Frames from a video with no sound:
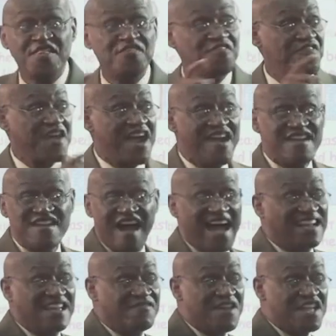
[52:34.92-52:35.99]
They're
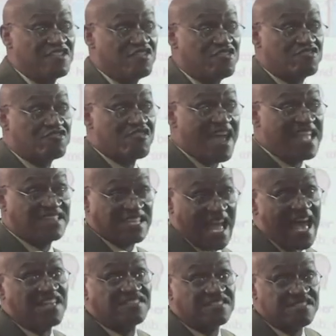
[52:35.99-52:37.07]
not even great
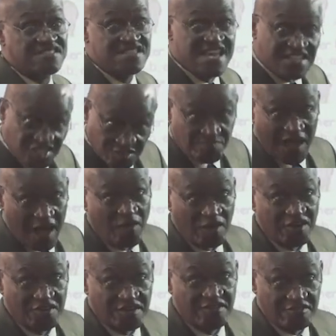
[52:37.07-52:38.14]
as this
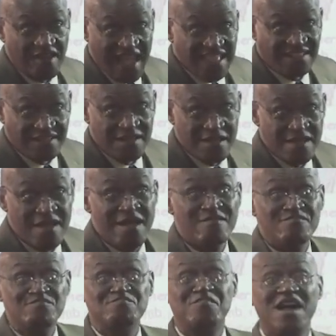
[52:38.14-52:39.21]
power, right?
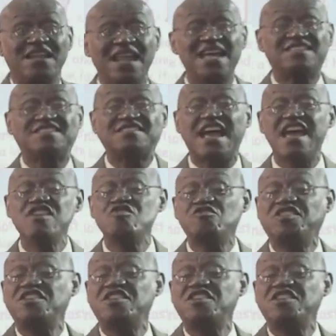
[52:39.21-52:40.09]
But let's say you